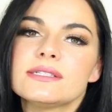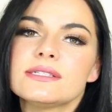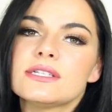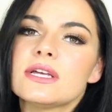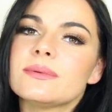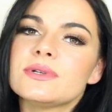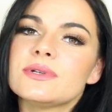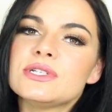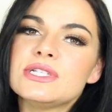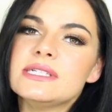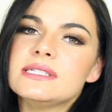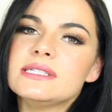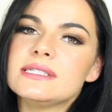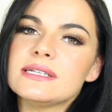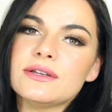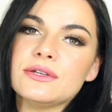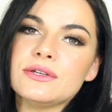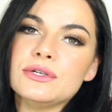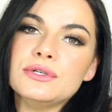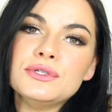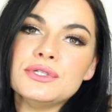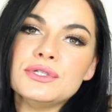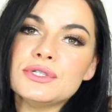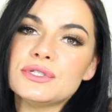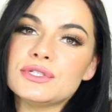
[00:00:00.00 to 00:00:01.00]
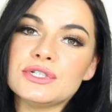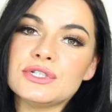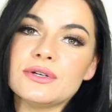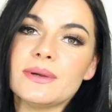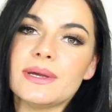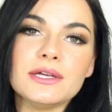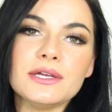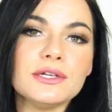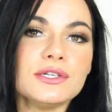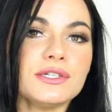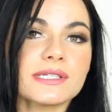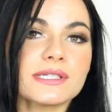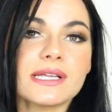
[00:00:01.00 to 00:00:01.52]
so much easier, and you just do
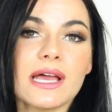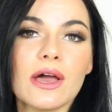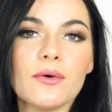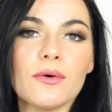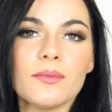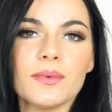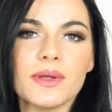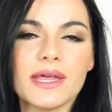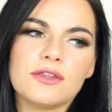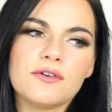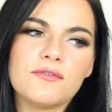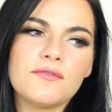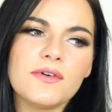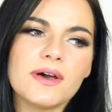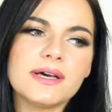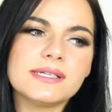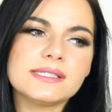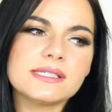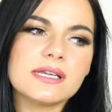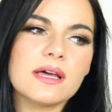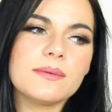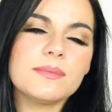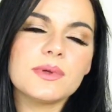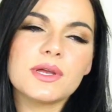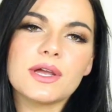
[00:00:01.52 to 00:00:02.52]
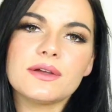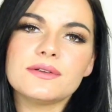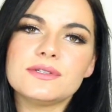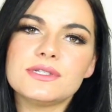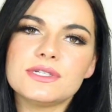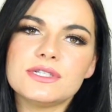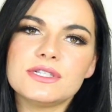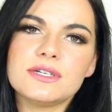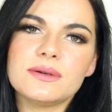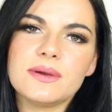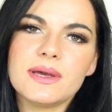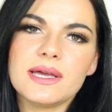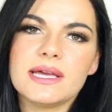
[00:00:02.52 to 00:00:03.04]
it, you just get on with it. The first time you go
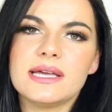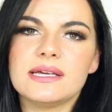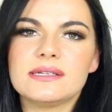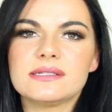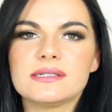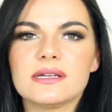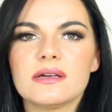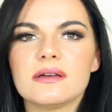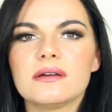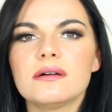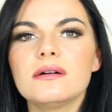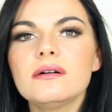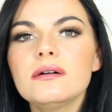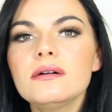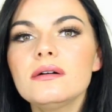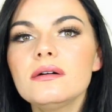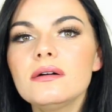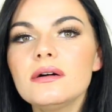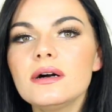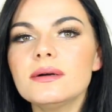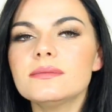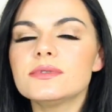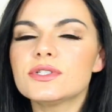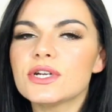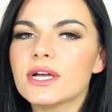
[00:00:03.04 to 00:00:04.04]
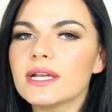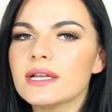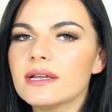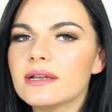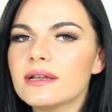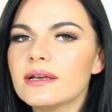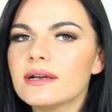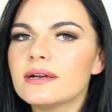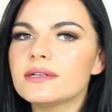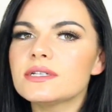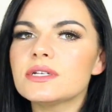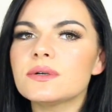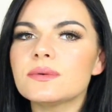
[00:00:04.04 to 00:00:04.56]
to do it, it's like, oh, I'm dreading
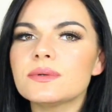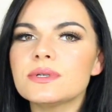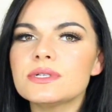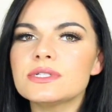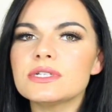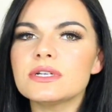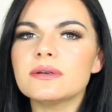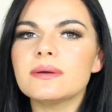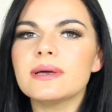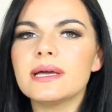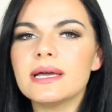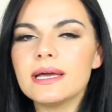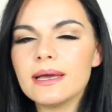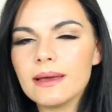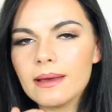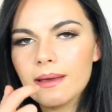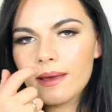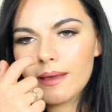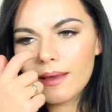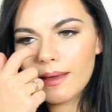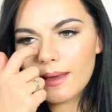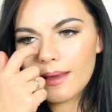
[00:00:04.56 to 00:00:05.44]
it, I don't want to do it.